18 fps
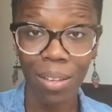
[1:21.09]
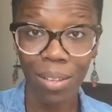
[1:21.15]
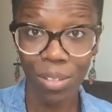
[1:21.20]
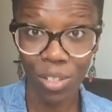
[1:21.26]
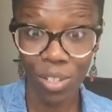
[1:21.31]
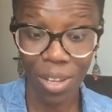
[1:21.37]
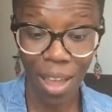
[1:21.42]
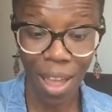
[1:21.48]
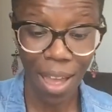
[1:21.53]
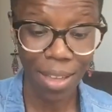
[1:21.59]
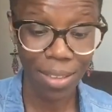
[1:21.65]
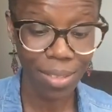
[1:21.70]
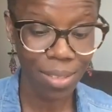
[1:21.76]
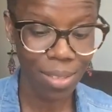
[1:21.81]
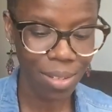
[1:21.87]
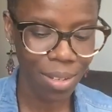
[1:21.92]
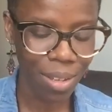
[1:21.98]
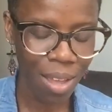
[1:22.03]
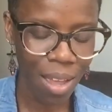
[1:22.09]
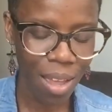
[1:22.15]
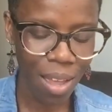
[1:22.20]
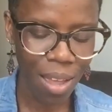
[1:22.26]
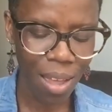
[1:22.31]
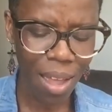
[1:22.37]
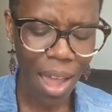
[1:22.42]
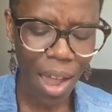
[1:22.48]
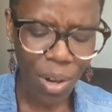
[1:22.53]
She asked,
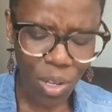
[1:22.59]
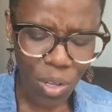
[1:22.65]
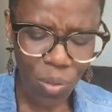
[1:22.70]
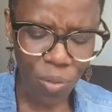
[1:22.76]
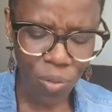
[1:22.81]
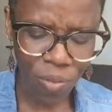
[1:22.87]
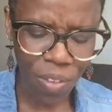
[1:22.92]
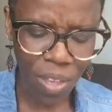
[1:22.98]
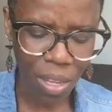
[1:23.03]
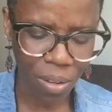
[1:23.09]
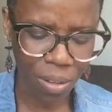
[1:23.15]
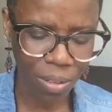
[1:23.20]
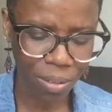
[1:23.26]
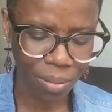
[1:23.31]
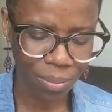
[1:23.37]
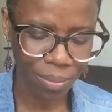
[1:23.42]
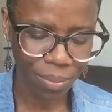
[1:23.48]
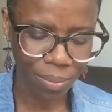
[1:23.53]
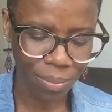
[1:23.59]
"How do you feel?"